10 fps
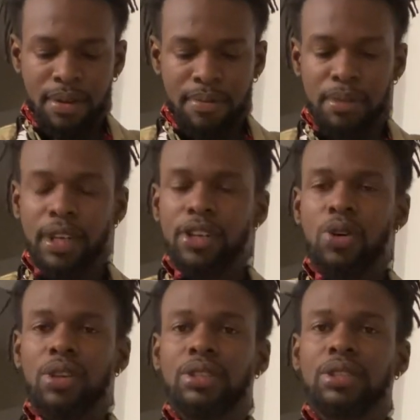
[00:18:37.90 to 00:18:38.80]
me
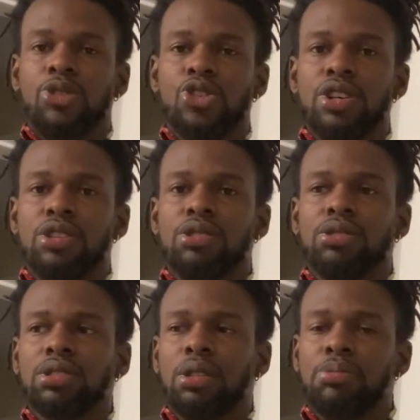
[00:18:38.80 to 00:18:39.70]
doing some
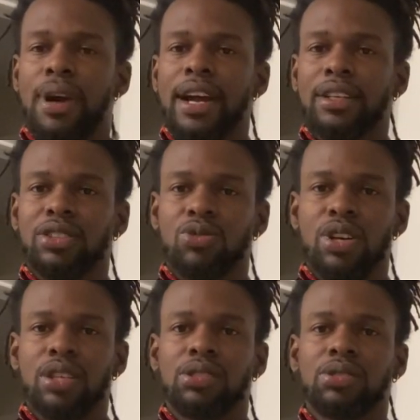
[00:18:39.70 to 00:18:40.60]
drills, some practice
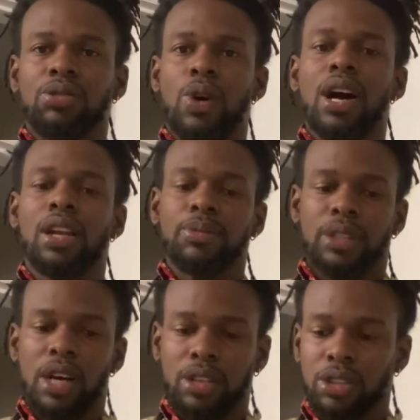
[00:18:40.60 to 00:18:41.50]
runs while I'm
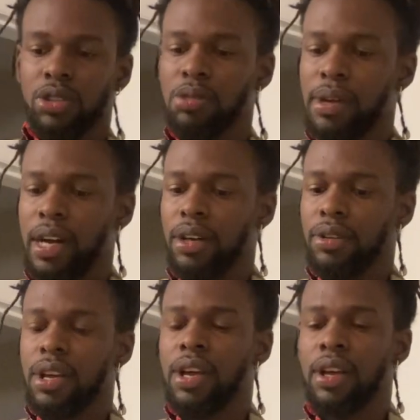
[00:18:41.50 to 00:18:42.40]
talking to you
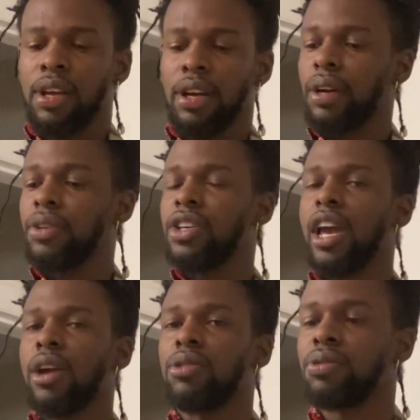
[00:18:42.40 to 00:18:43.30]
about the
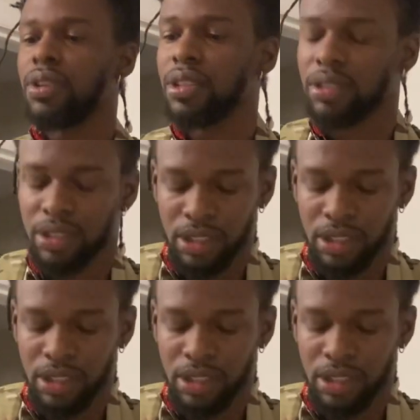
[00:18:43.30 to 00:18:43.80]
Daniel Defense